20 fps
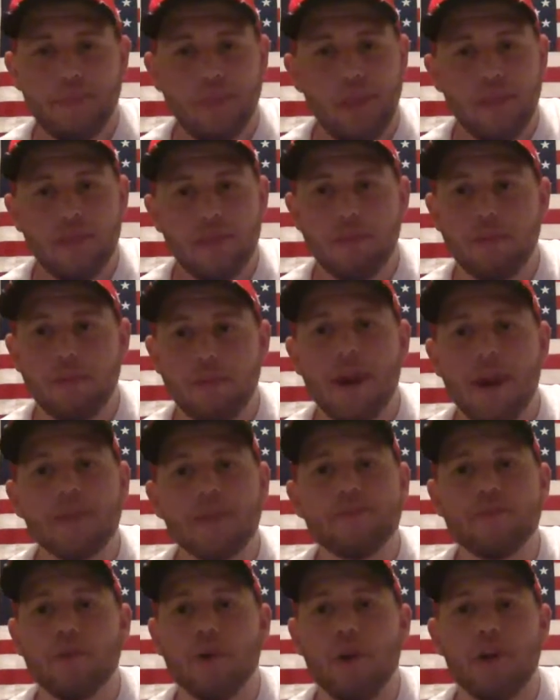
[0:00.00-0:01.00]
the
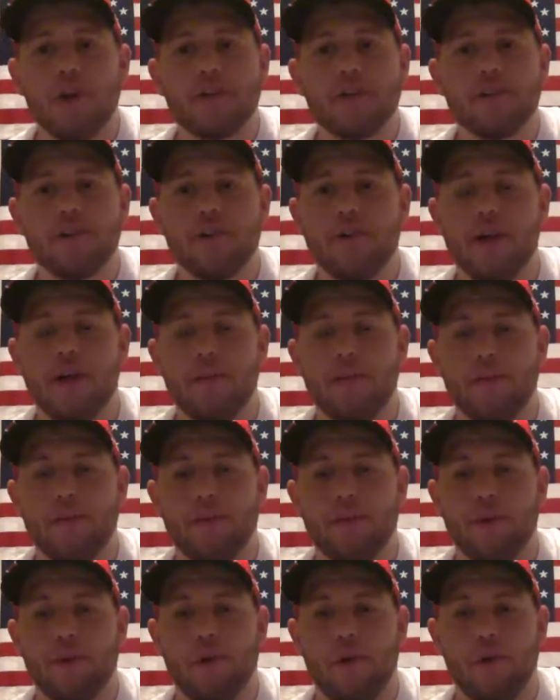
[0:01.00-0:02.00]
Browns were also
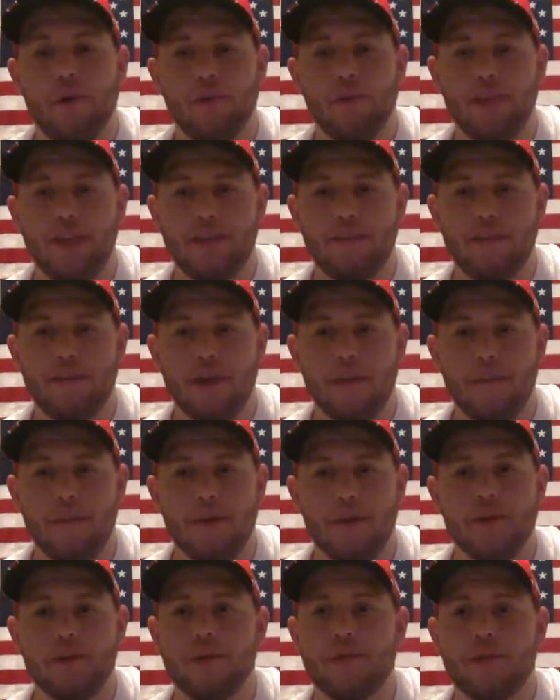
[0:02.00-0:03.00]
able to hold Le'Veon
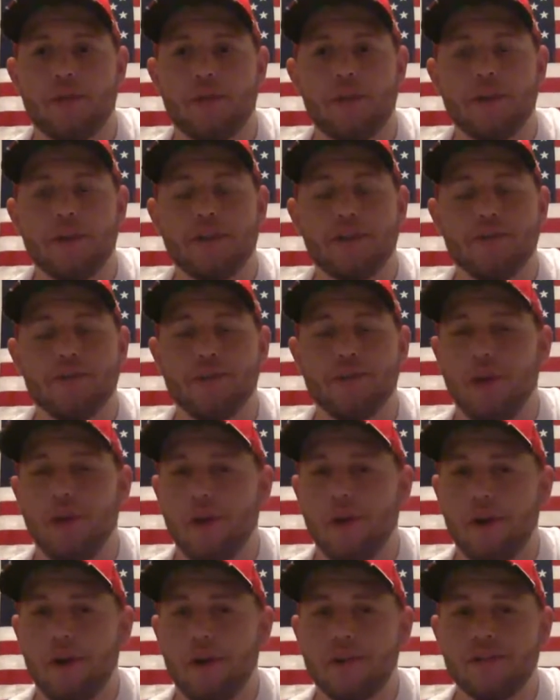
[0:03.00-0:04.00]
Bell to 32
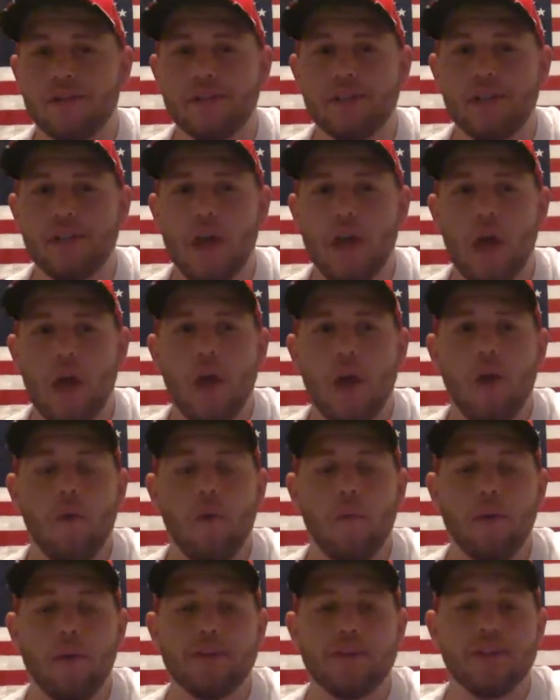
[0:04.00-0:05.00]
yards,
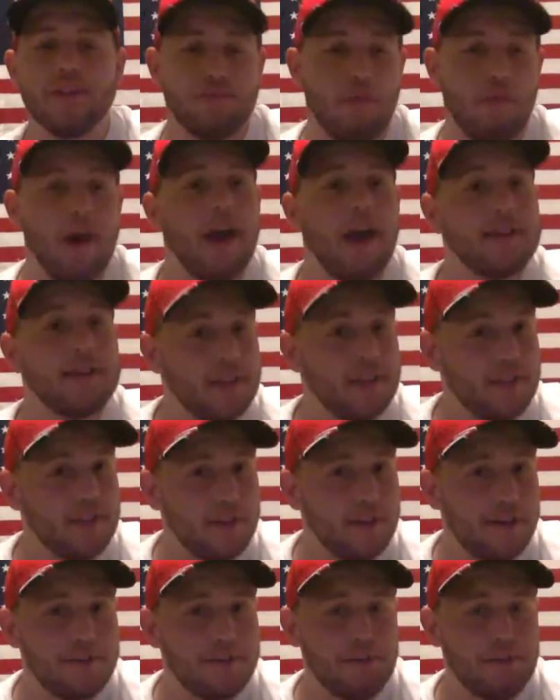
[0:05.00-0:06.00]
which is why I say there
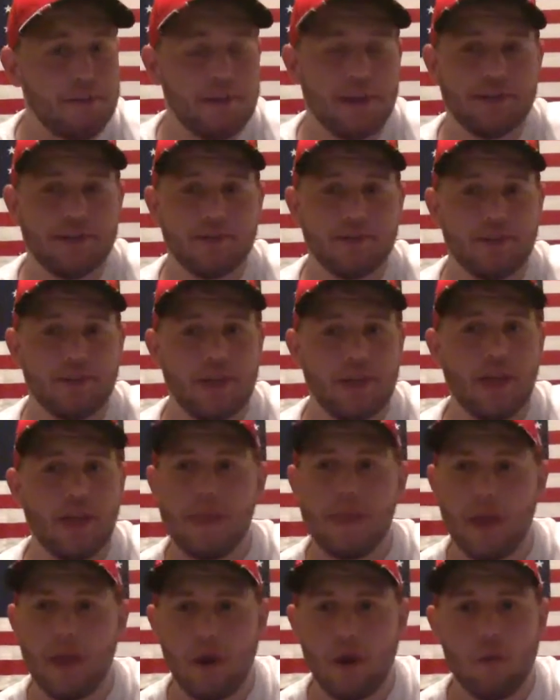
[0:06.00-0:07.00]
is potential.
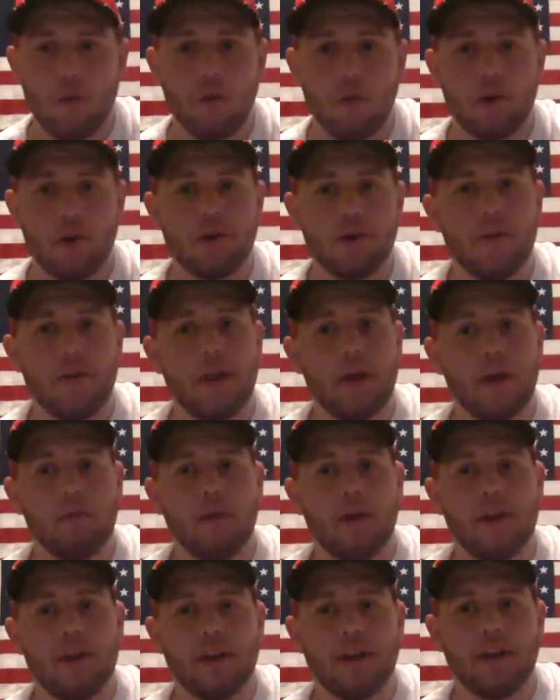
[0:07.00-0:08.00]
They are working on that
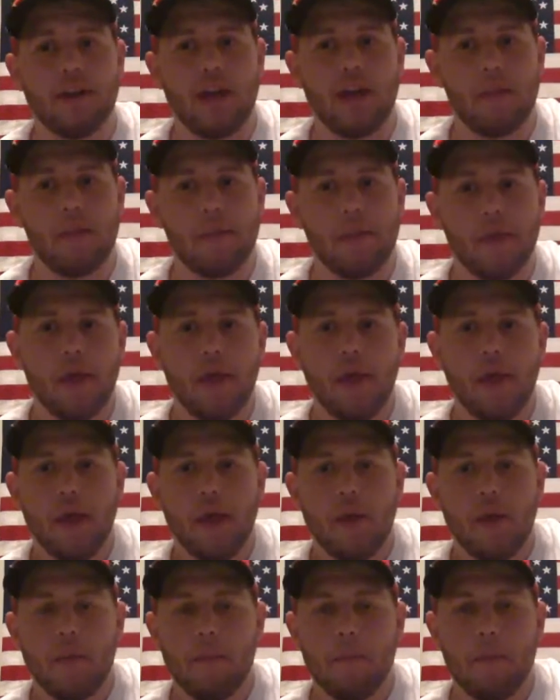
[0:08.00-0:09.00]
running game,
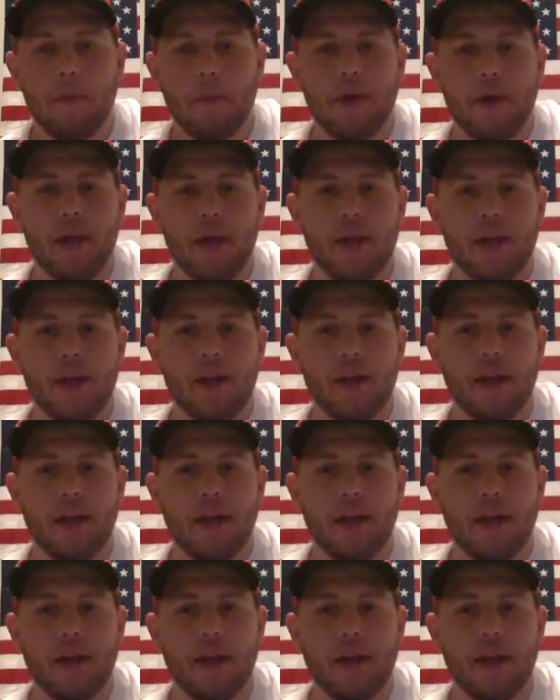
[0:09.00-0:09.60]
but